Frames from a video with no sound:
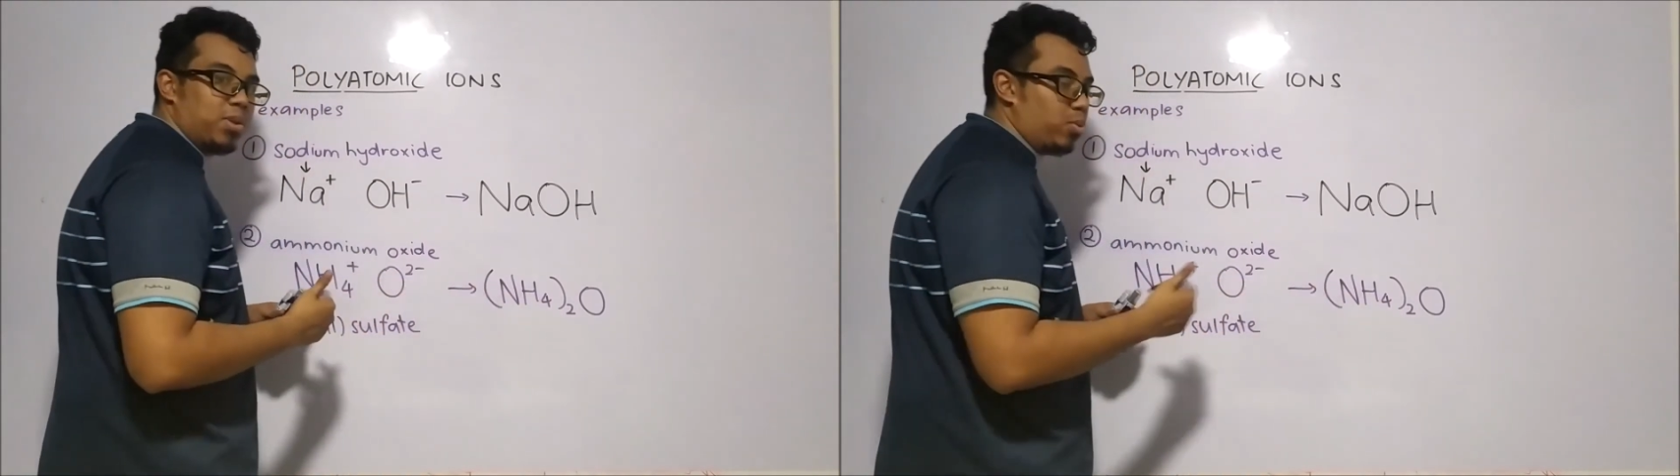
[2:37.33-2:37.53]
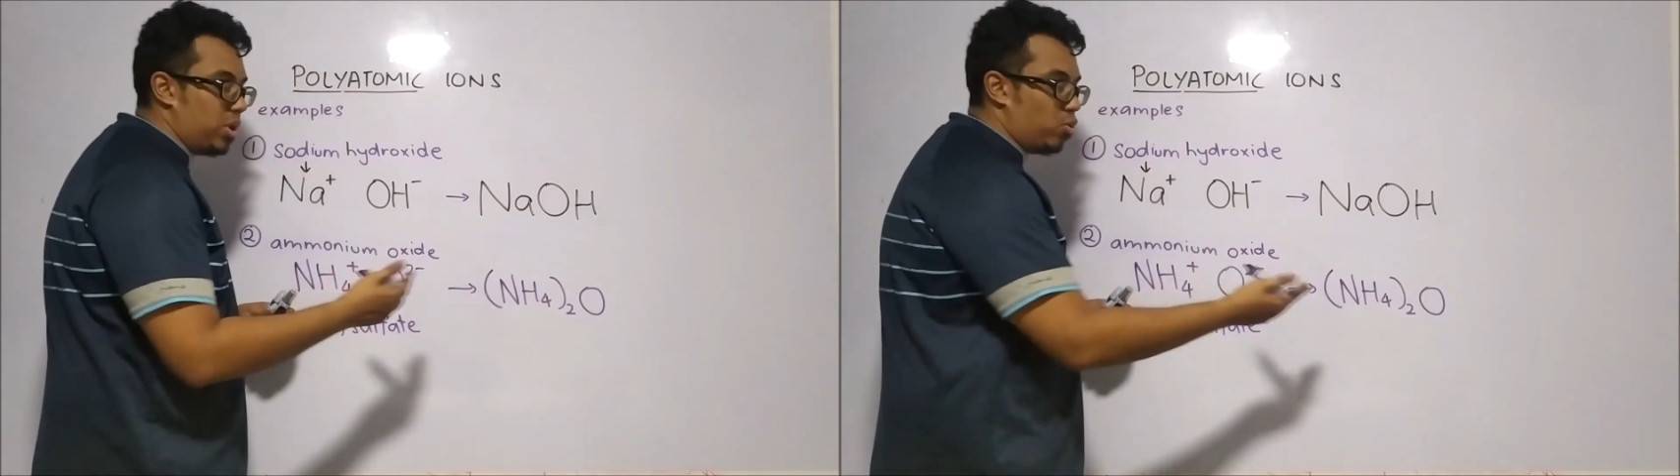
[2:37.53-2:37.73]

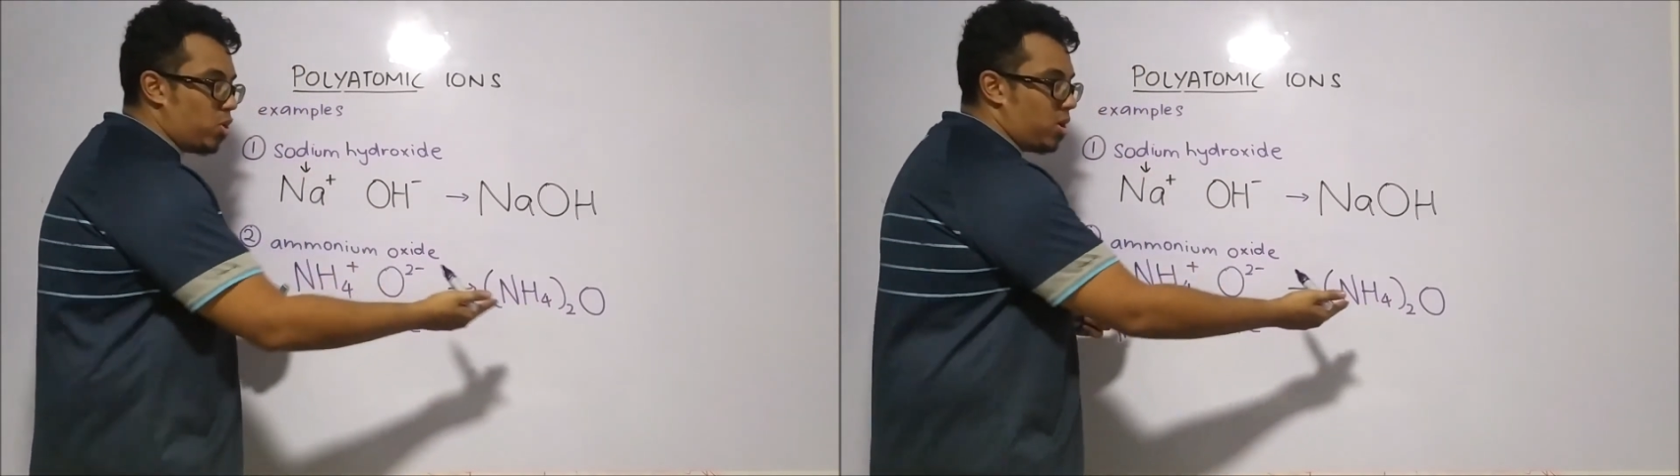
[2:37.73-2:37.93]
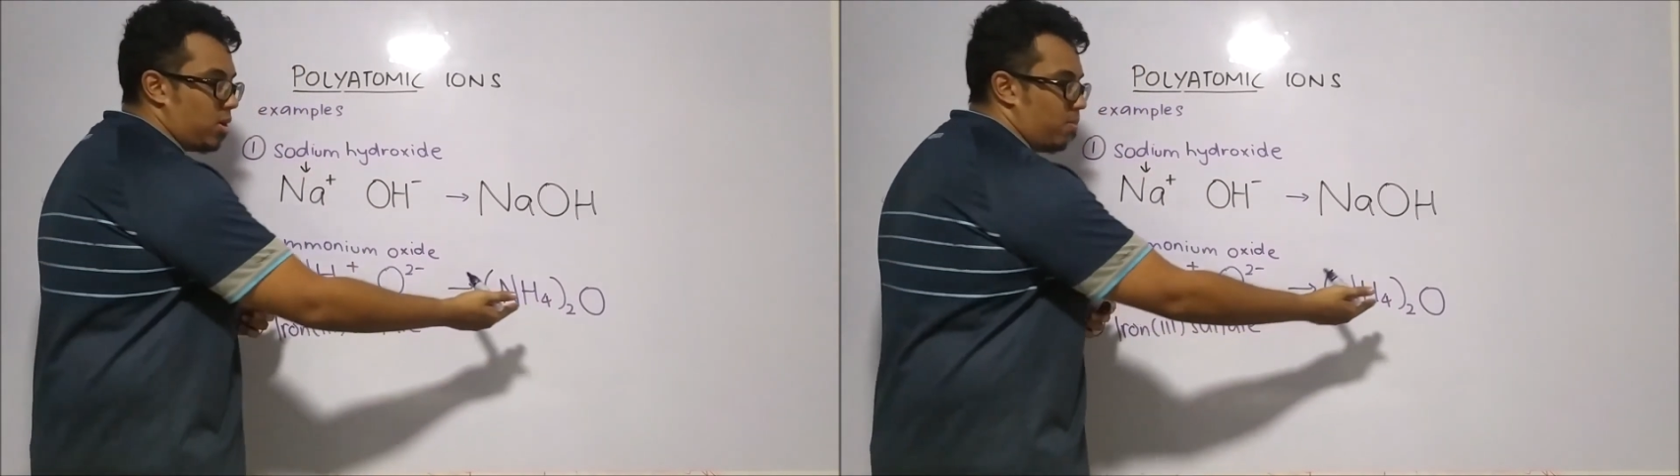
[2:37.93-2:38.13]
We do
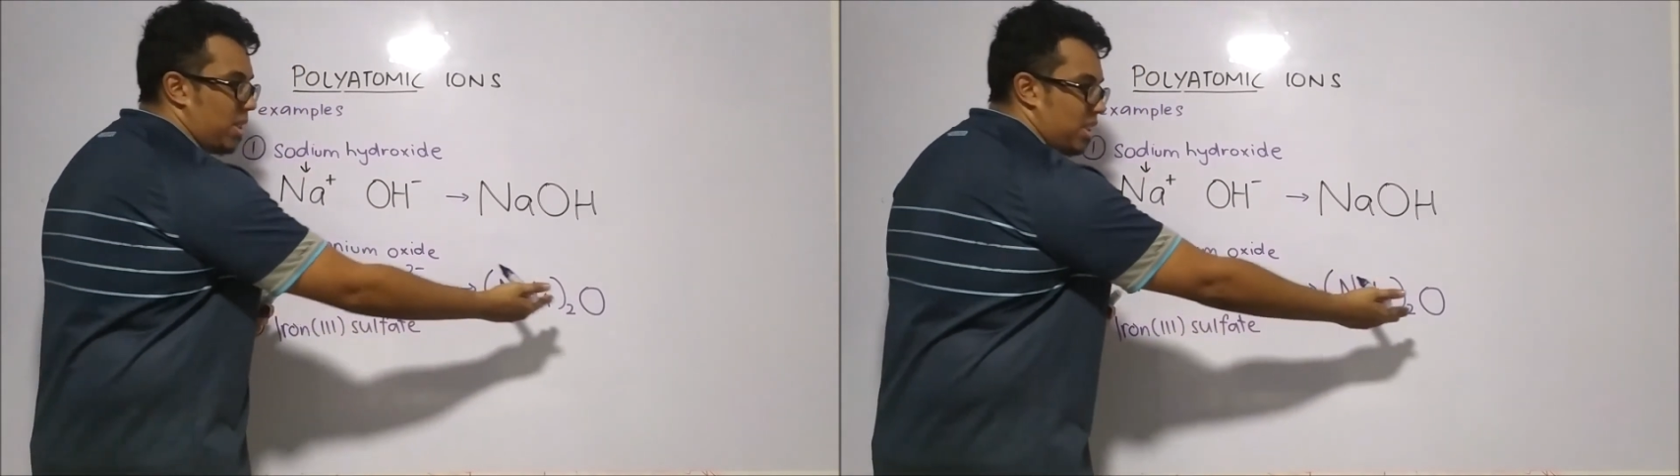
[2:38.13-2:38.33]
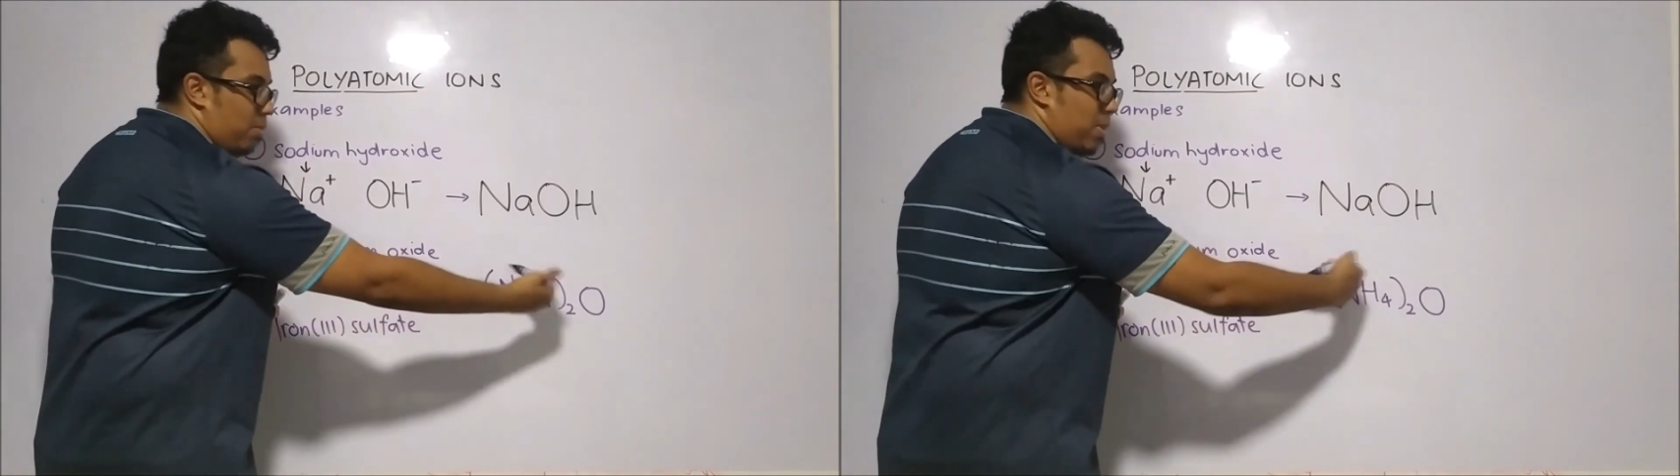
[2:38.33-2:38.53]
not
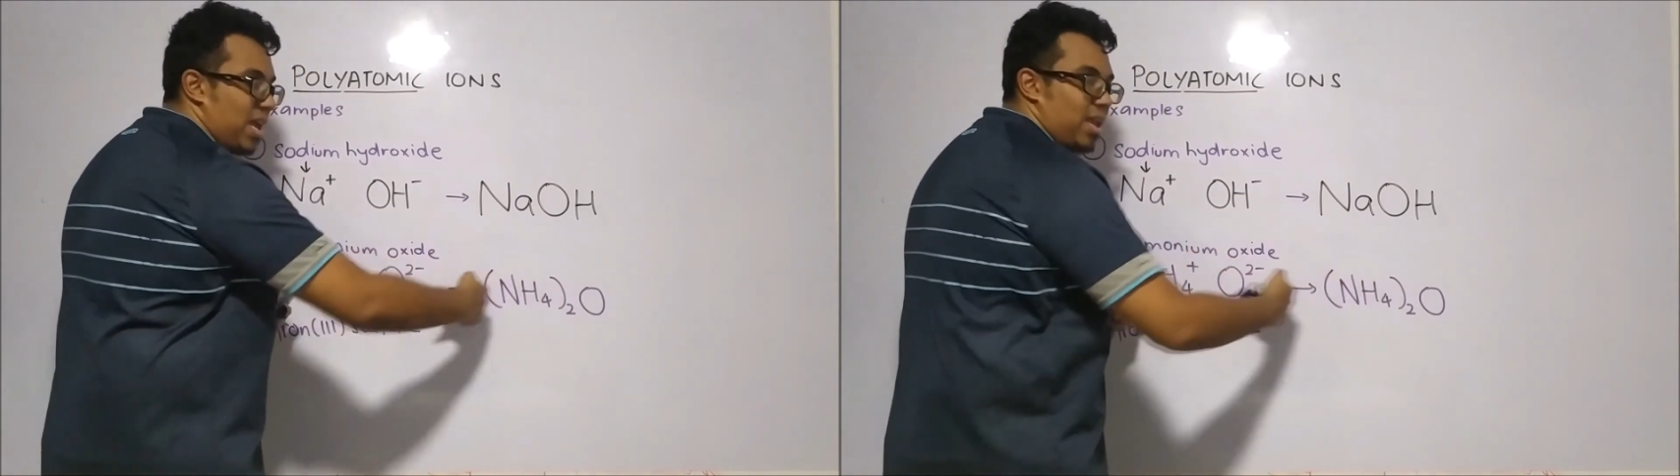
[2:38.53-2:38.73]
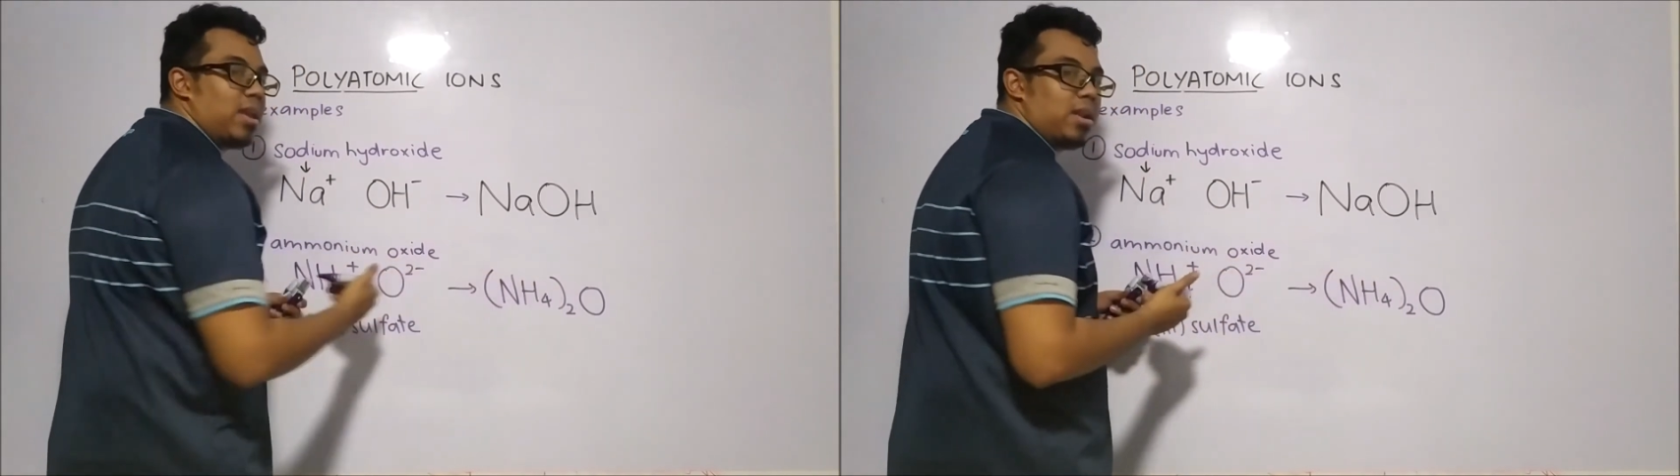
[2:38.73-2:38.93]
multiply
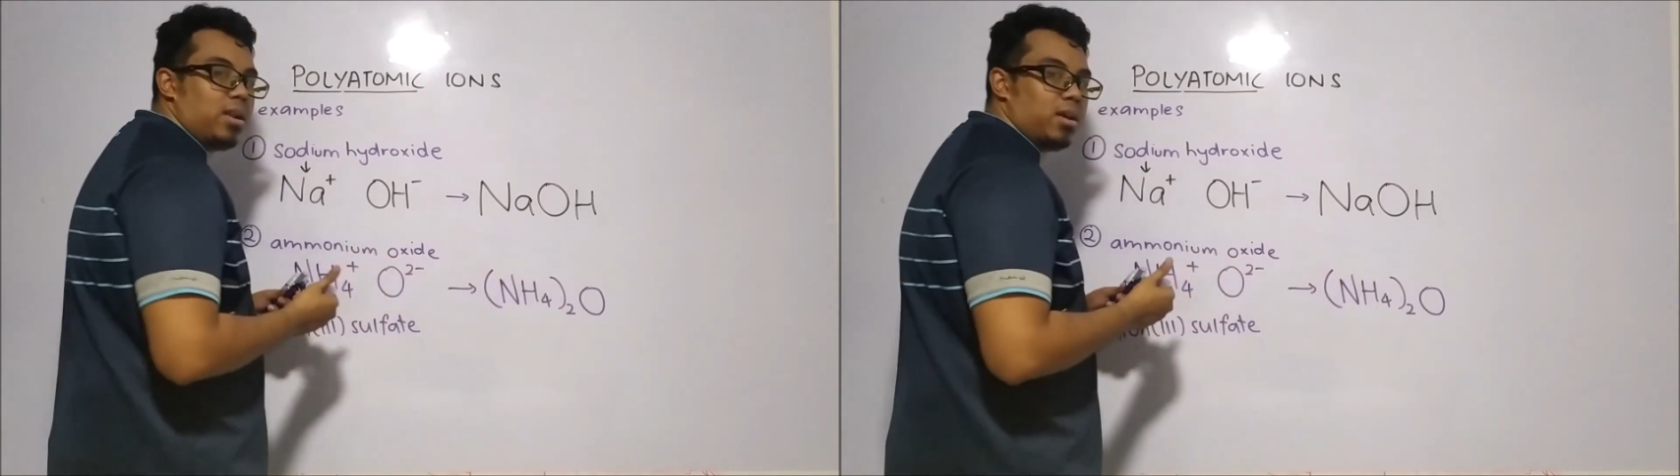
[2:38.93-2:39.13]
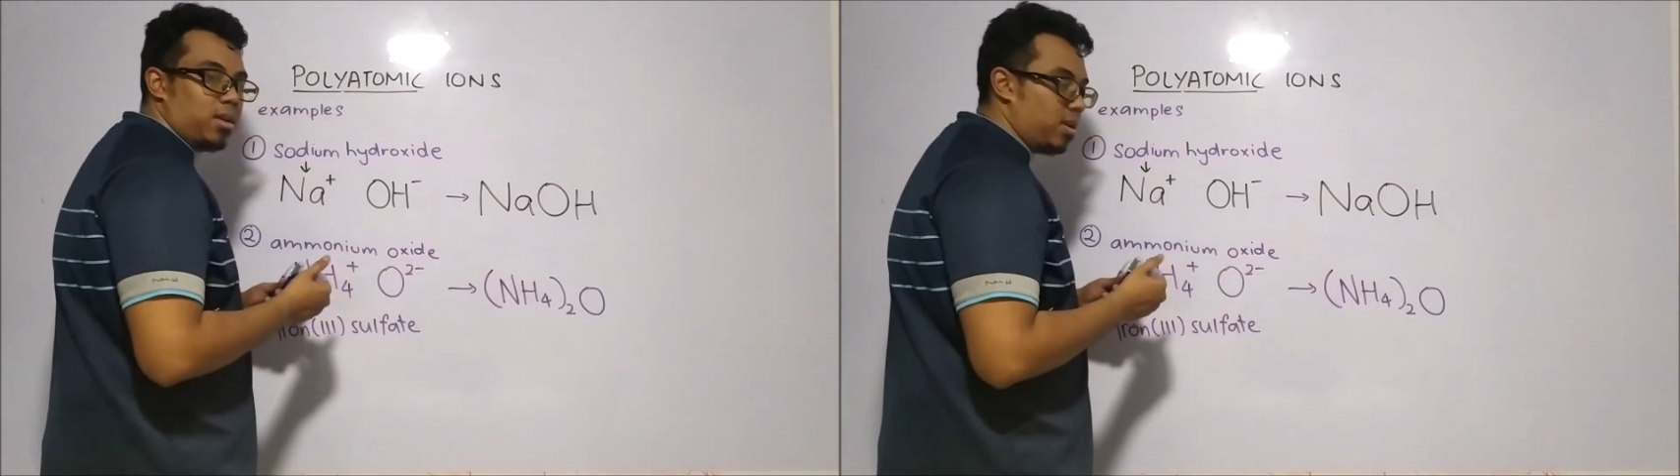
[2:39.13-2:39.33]
in the